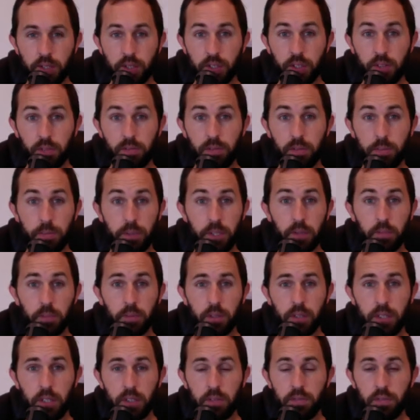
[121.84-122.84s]
self-limiting
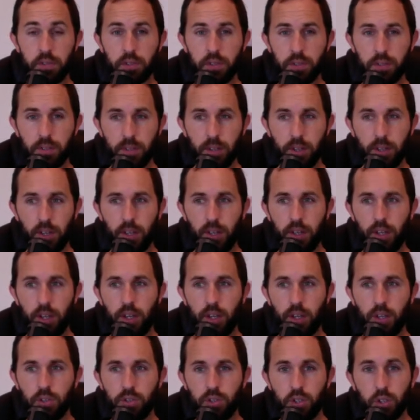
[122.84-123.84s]
beliefs
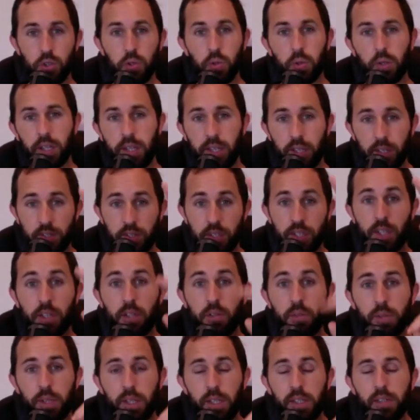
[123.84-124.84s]
so you can
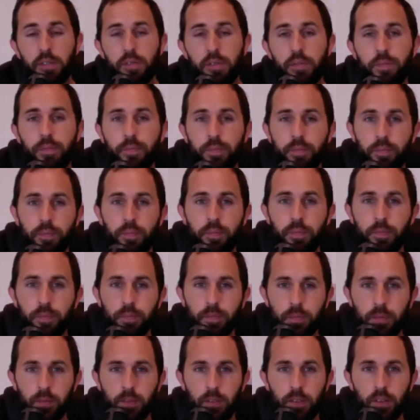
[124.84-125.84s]
accelerate
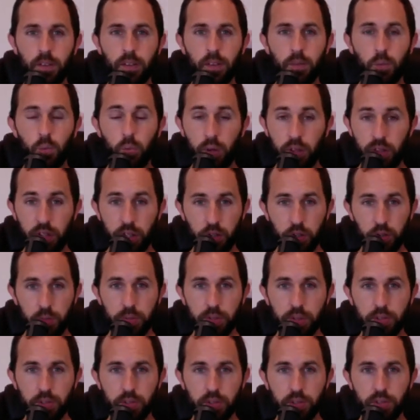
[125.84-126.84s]
within your
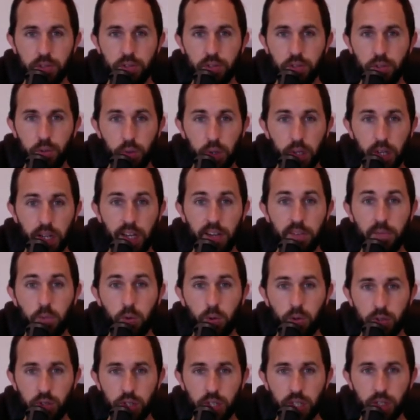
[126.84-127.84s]
business. You can have
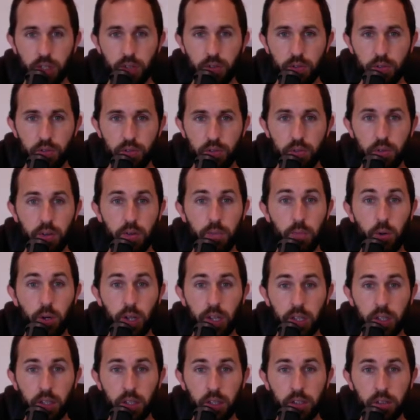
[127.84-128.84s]
more sales, you have more
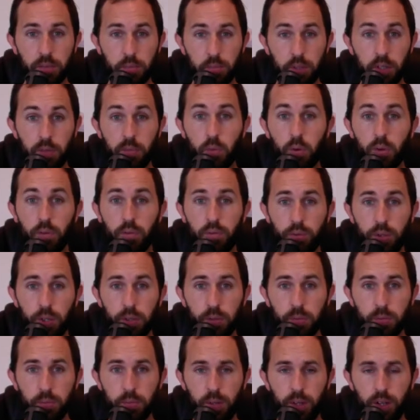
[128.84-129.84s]
income, you have more
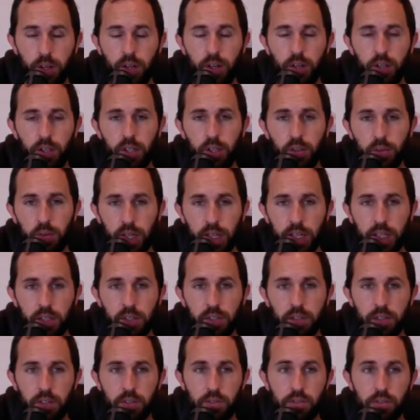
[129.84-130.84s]
freedom. You
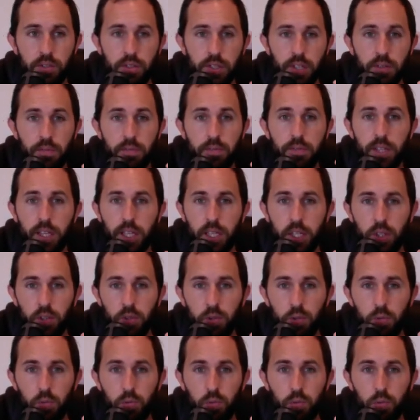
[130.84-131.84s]
get the stuff that
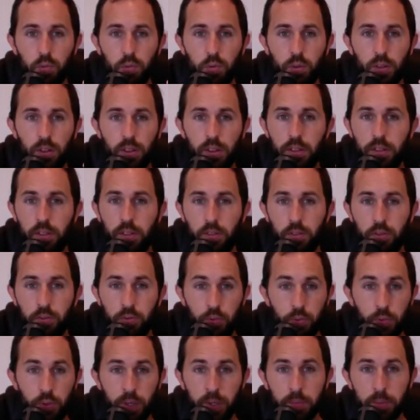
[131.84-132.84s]
you
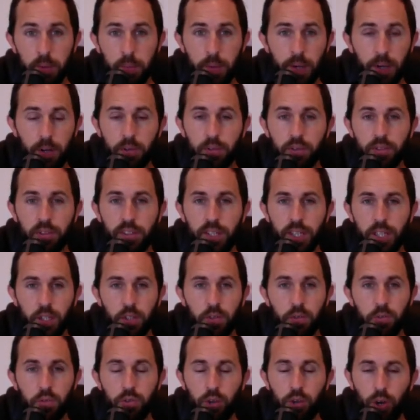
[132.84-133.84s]
dream about and
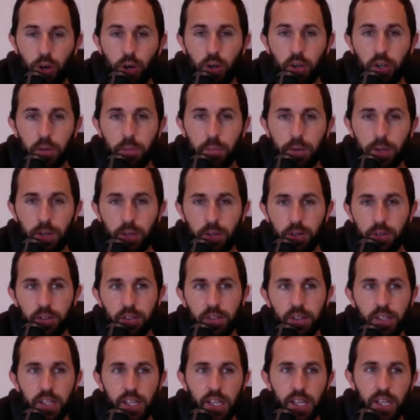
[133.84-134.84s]
you talk about,
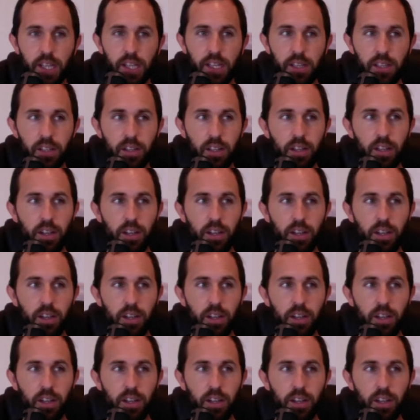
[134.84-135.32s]
and